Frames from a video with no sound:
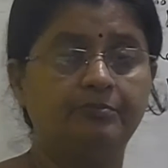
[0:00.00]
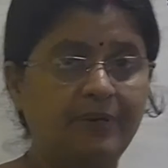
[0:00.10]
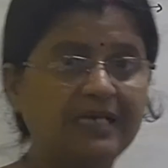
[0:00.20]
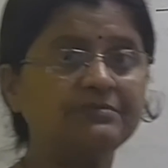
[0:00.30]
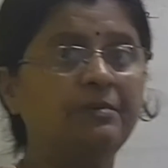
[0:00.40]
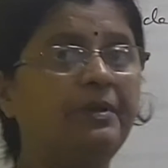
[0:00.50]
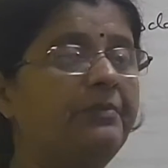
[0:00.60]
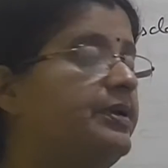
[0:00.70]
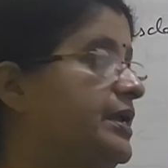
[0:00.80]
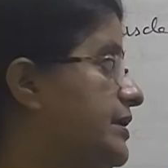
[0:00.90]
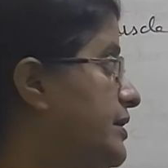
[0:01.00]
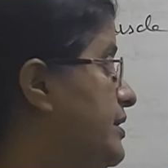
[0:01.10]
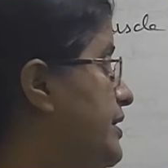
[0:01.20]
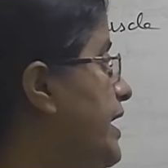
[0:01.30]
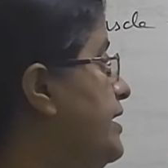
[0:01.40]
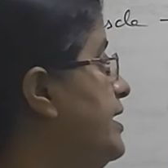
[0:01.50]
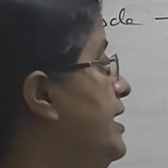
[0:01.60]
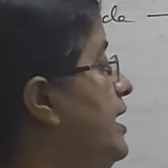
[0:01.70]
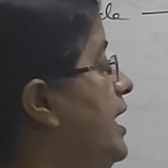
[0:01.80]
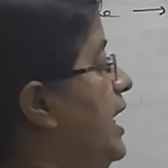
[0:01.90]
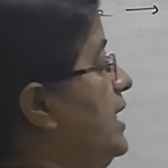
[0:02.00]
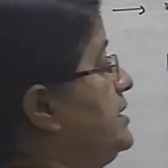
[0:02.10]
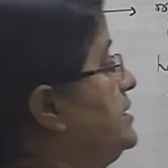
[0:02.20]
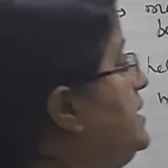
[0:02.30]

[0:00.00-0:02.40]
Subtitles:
plasma membrane, right? And